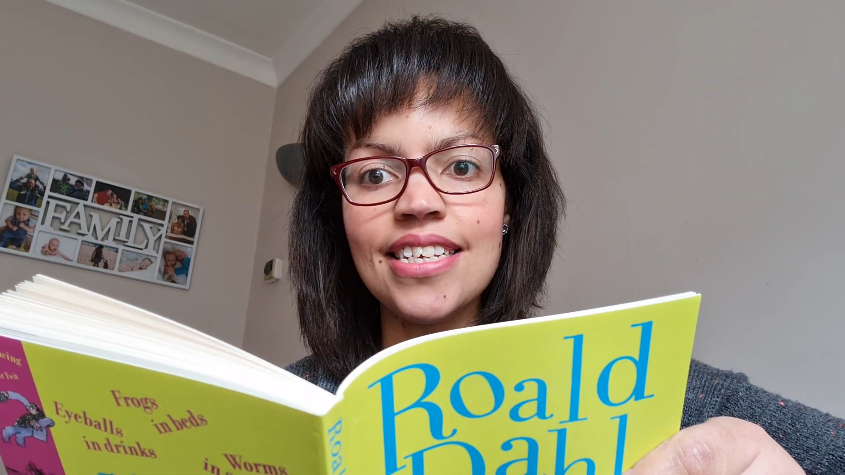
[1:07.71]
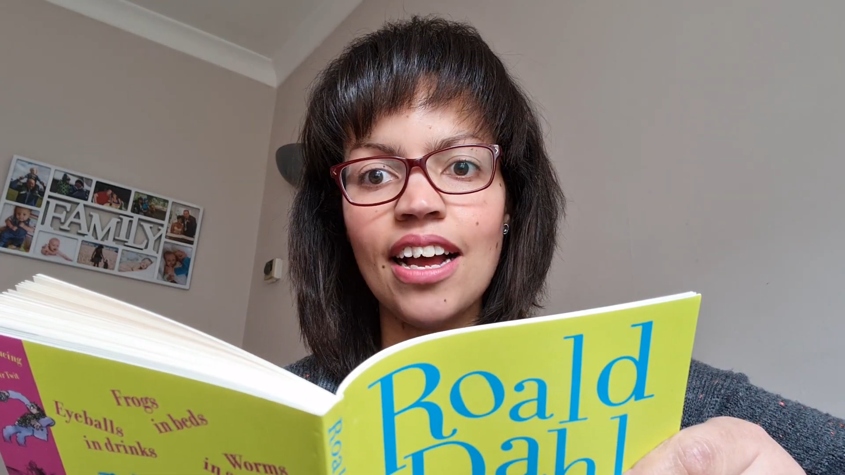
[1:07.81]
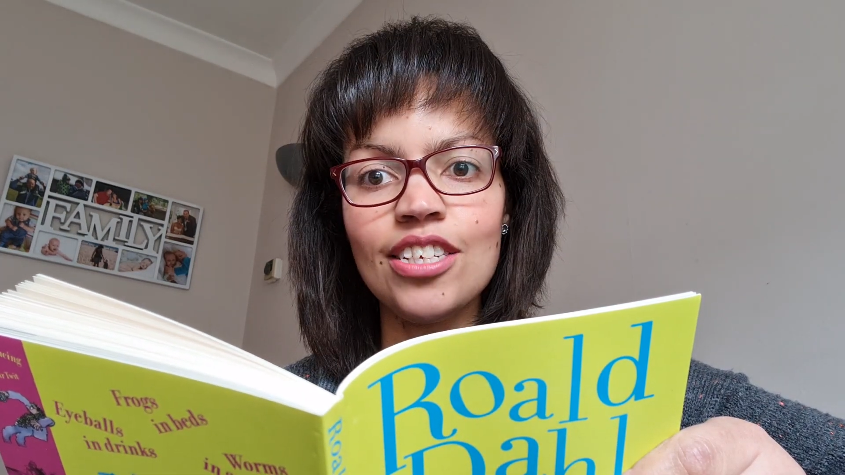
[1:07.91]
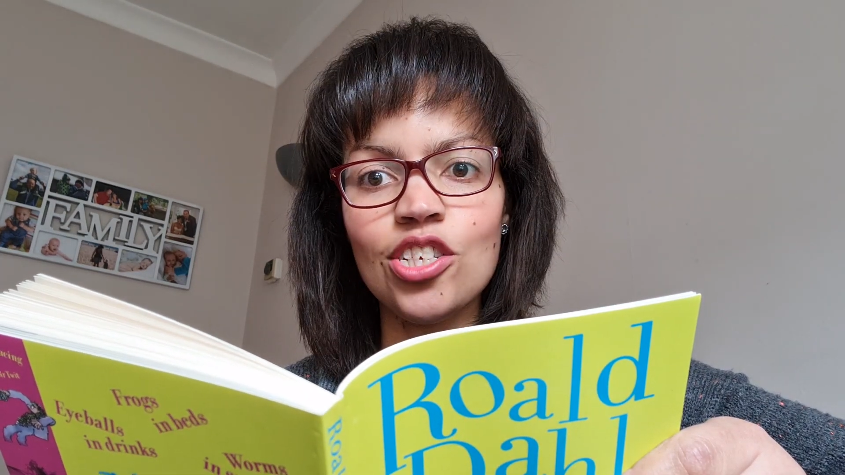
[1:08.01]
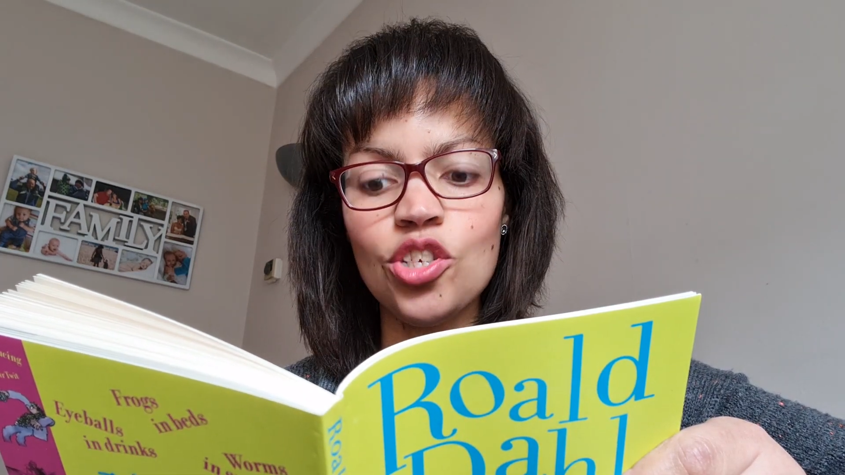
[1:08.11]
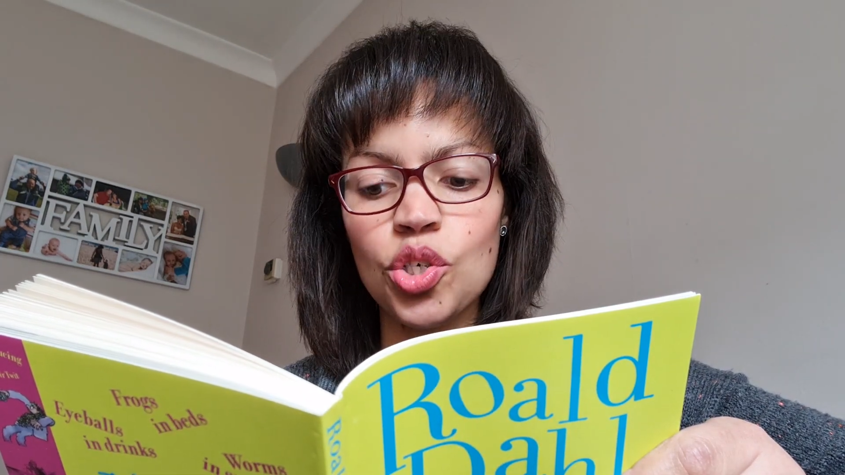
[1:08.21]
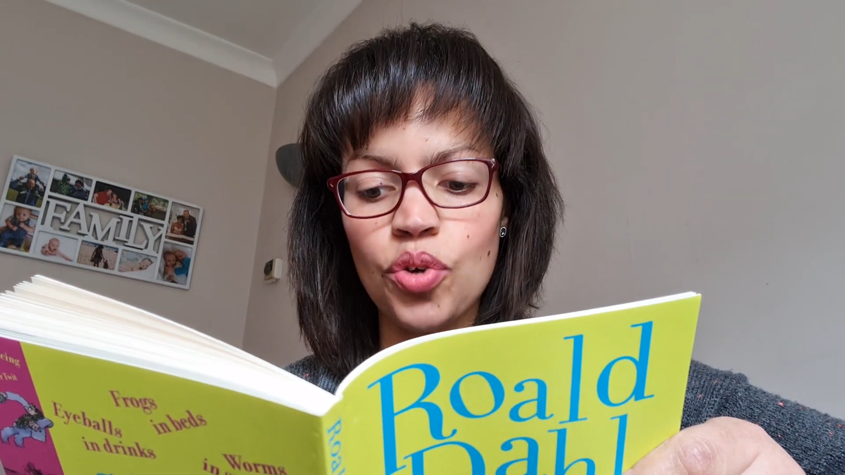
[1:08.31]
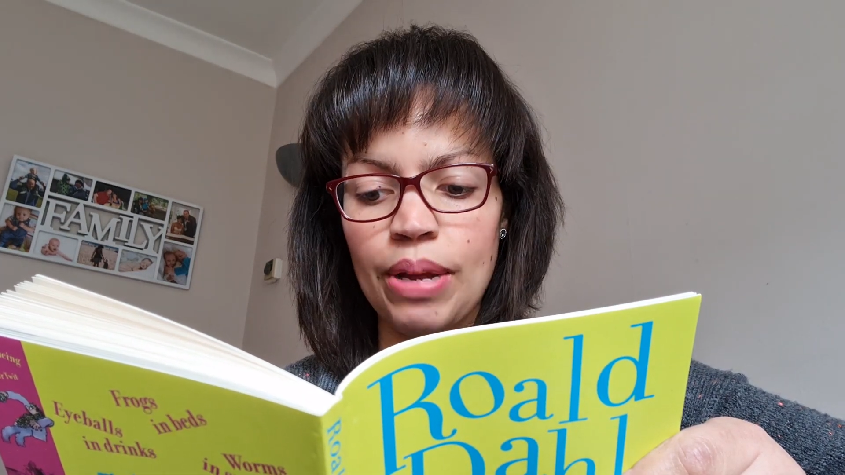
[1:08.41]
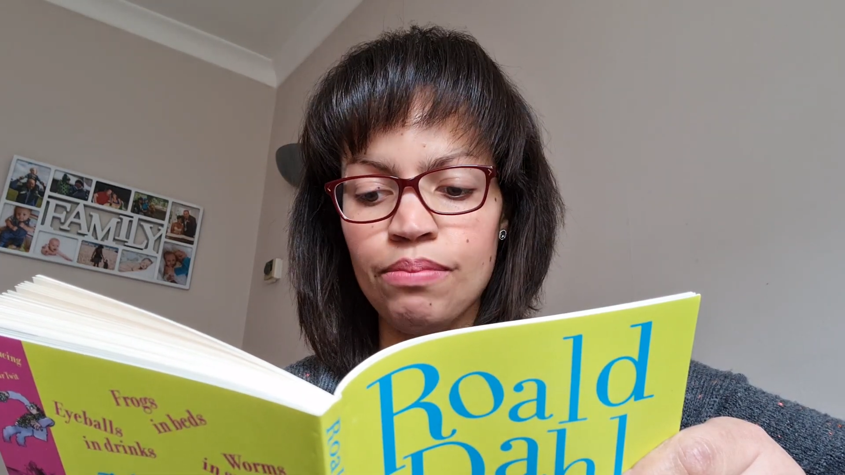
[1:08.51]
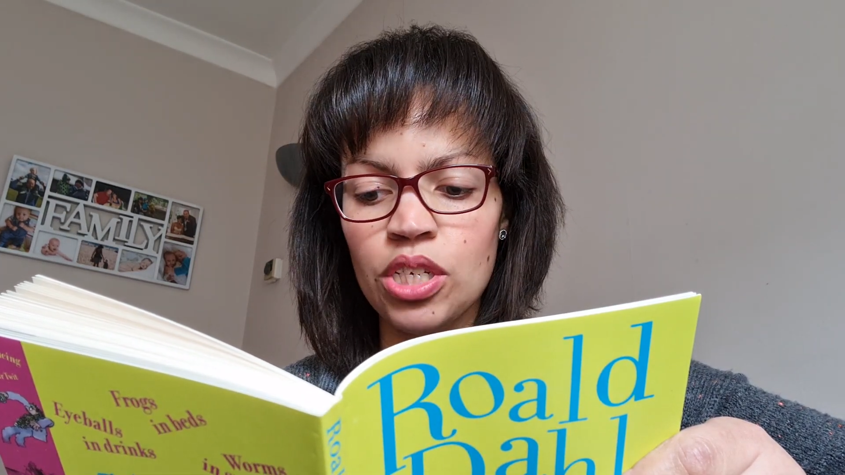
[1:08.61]
cut and
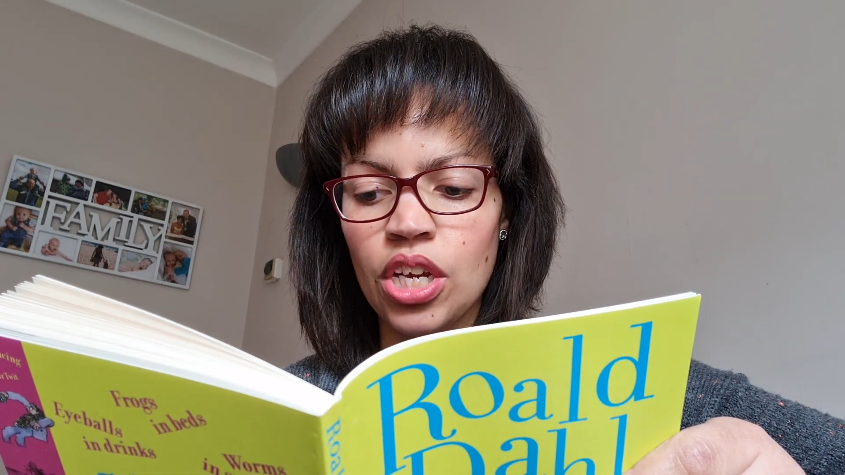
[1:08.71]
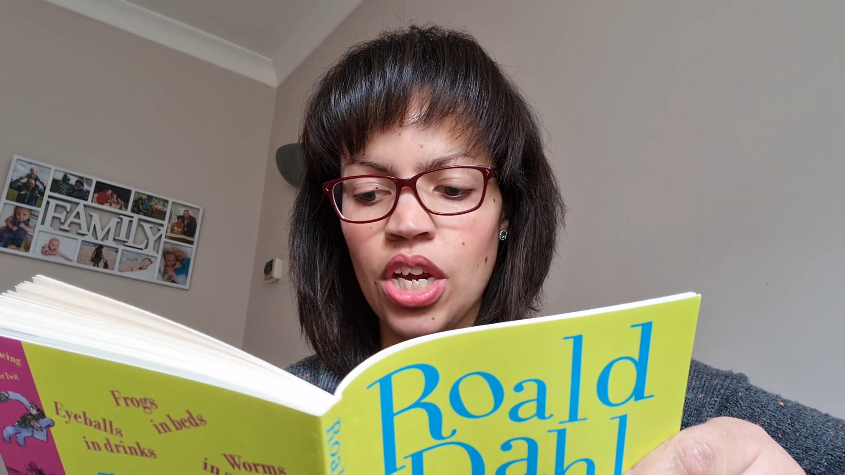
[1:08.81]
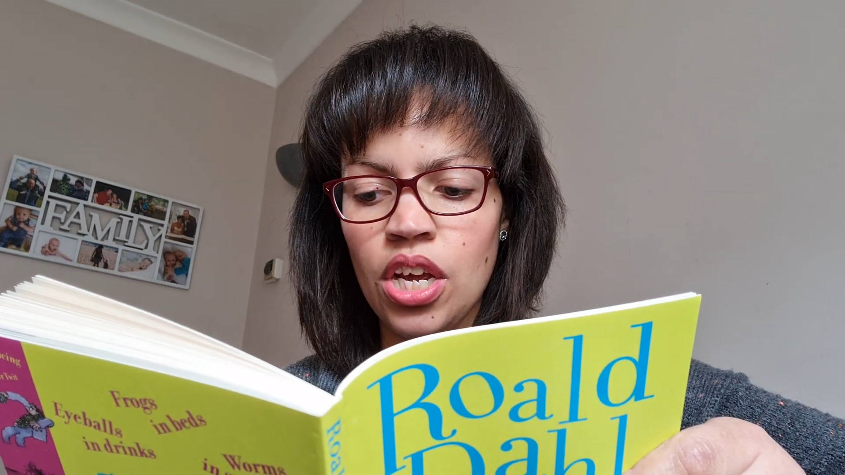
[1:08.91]
trimmed?